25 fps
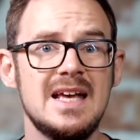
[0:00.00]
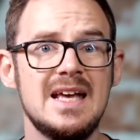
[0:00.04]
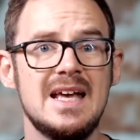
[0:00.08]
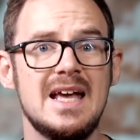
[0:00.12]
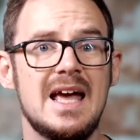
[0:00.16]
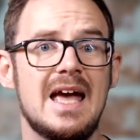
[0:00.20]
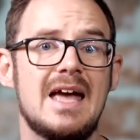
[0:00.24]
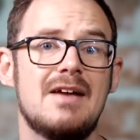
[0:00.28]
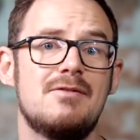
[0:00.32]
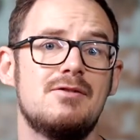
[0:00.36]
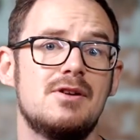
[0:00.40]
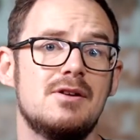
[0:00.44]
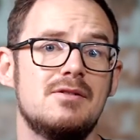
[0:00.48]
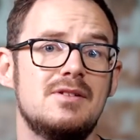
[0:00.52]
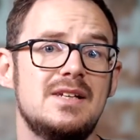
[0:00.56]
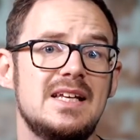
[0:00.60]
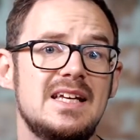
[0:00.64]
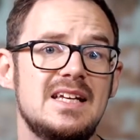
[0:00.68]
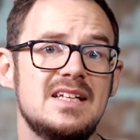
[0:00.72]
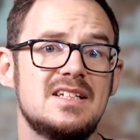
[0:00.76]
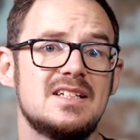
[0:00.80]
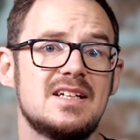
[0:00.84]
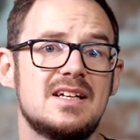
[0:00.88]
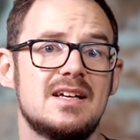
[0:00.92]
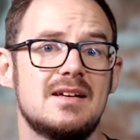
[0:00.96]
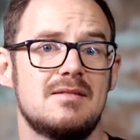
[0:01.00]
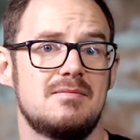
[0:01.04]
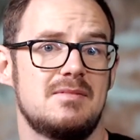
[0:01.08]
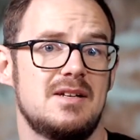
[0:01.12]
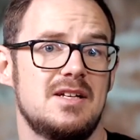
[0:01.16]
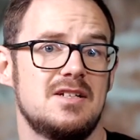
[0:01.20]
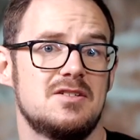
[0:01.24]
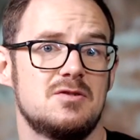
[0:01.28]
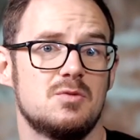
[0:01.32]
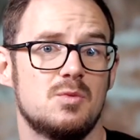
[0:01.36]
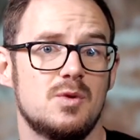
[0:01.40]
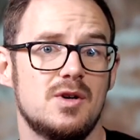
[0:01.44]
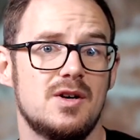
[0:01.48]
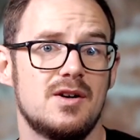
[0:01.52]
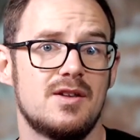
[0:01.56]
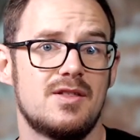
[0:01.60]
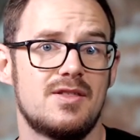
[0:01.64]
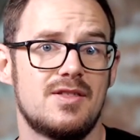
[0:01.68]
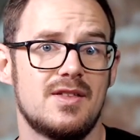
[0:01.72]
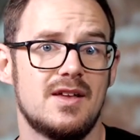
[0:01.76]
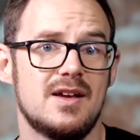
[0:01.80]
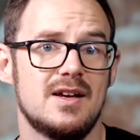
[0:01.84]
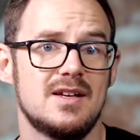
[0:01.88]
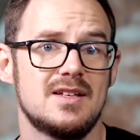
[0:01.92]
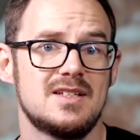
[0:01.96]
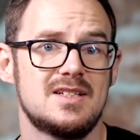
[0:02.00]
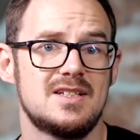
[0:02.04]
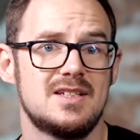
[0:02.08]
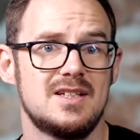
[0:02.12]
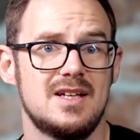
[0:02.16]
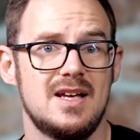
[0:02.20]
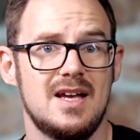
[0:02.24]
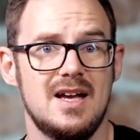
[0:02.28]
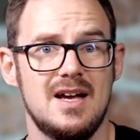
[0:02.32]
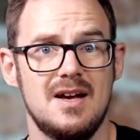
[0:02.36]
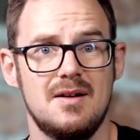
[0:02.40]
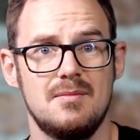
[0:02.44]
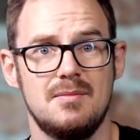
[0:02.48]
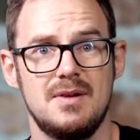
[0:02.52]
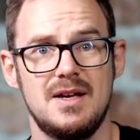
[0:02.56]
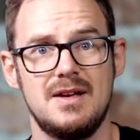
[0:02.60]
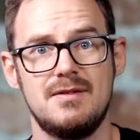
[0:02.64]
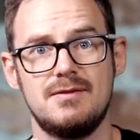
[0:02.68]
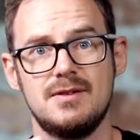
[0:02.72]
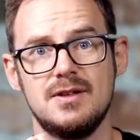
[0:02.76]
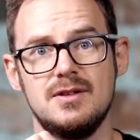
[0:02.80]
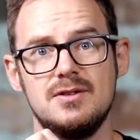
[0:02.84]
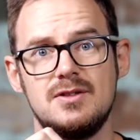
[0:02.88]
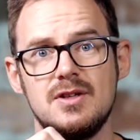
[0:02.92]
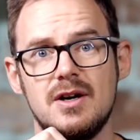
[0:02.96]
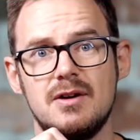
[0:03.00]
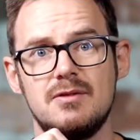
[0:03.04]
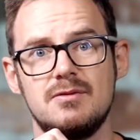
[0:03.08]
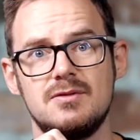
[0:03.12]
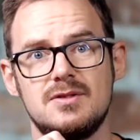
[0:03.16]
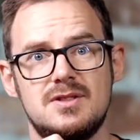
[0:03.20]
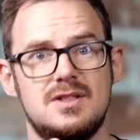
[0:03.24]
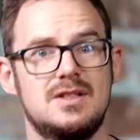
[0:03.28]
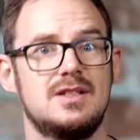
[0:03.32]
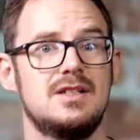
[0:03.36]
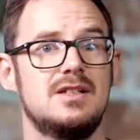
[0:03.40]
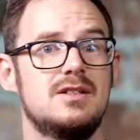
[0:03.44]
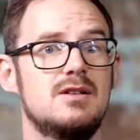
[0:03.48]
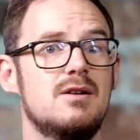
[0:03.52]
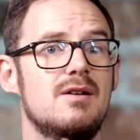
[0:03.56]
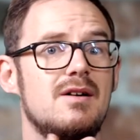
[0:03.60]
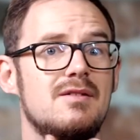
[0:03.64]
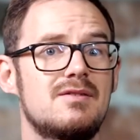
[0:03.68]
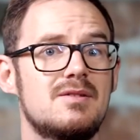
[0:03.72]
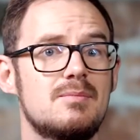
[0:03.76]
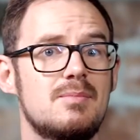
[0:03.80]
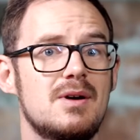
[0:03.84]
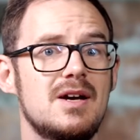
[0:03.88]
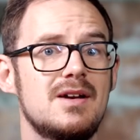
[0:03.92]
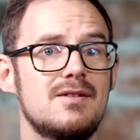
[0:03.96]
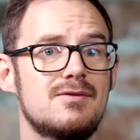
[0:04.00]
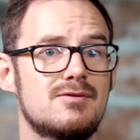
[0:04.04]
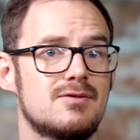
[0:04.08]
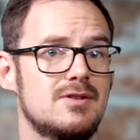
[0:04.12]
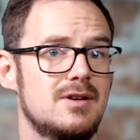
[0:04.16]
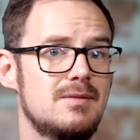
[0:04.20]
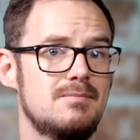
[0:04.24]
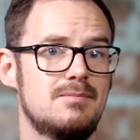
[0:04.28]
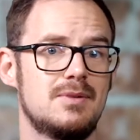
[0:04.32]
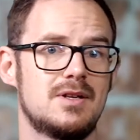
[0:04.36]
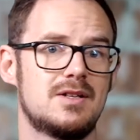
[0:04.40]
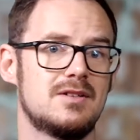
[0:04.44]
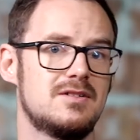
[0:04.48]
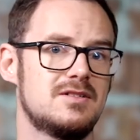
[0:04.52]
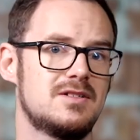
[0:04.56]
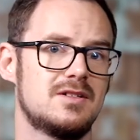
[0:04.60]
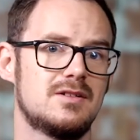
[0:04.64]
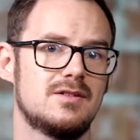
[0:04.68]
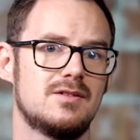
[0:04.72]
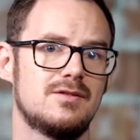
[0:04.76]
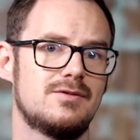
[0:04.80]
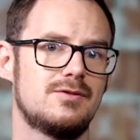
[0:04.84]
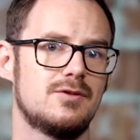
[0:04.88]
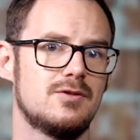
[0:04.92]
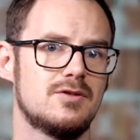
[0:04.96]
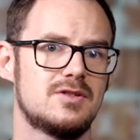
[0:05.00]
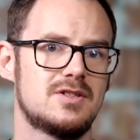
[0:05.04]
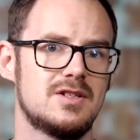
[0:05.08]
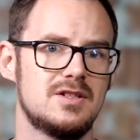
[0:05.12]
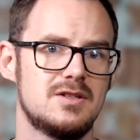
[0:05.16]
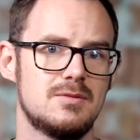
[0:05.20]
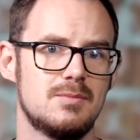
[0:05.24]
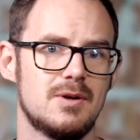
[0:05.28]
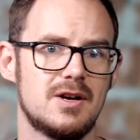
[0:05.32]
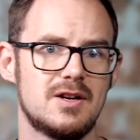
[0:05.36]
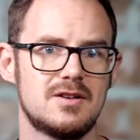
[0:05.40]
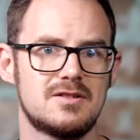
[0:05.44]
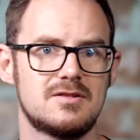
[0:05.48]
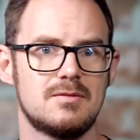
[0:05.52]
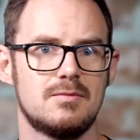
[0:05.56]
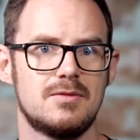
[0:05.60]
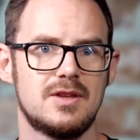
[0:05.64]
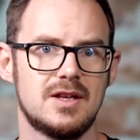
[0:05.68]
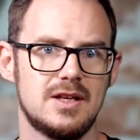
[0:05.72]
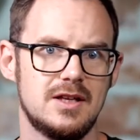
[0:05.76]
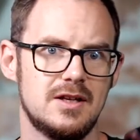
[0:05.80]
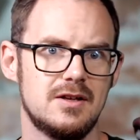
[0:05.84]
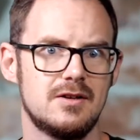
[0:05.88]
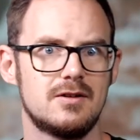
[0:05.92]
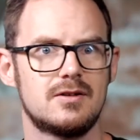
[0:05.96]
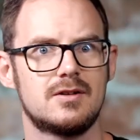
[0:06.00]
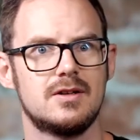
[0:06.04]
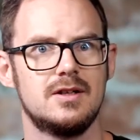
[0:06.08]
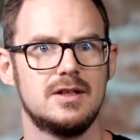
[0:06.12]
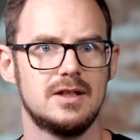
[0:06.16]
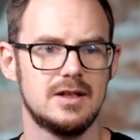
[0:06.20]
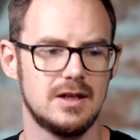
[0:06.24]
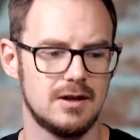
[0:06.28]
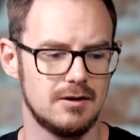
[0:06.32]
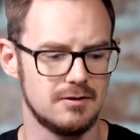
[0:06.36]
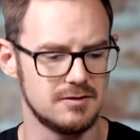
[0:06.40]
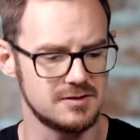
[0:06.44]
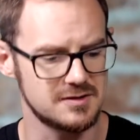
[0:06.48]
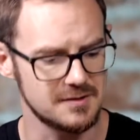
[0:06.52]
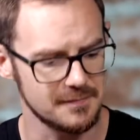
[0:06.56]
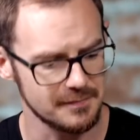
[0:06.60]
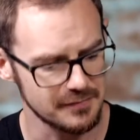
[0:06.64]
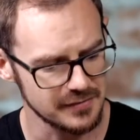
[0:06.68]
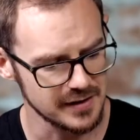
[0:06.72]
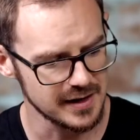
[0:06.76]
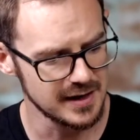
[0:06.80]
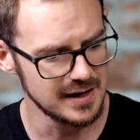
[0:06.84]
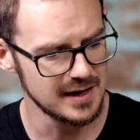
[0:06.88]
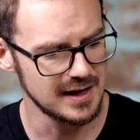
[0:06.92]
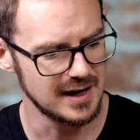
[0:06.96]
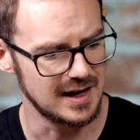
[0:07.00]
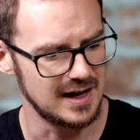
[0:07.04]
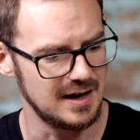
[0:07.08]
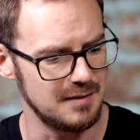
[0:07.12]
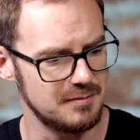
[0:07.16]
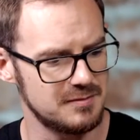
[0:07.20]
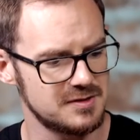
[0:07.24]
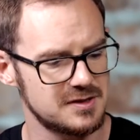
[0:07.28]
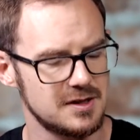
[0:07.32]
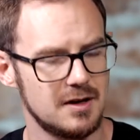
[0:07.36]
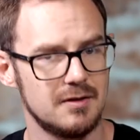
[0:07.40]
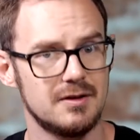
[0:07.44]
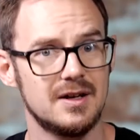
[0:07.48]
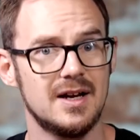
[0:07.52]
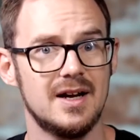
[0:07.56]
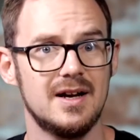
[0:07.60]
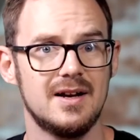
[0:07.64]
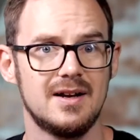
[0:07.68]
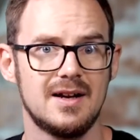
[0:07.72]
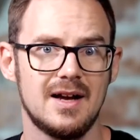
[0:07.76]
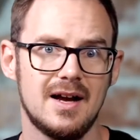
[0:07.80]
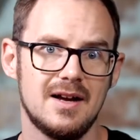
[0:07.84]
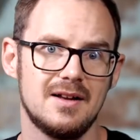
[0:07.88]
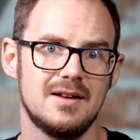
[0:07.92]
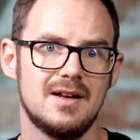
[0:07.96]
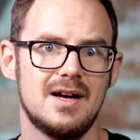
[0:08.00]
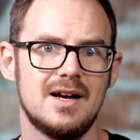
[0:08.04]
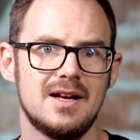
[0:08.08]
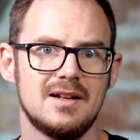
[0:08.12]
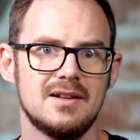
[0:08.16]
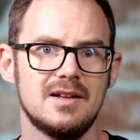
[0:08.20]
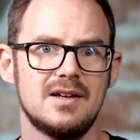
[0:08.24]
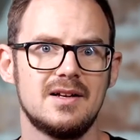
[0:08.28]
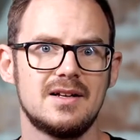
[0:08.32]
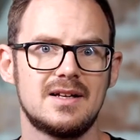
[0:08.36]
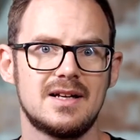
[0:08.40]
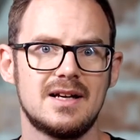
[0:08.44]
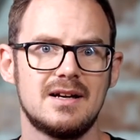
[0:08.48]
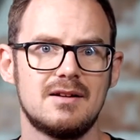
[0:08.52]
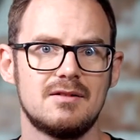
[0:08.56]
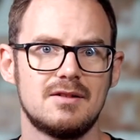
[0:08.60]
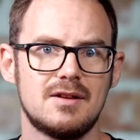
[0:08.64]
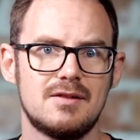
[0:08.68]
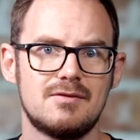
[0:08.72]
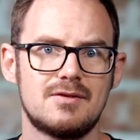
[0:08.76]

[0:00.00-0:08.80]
If you need it, it's worth that. If you don't have to pay for it, because you're not forced into buying something you're not going to use. So yeah, I like how they've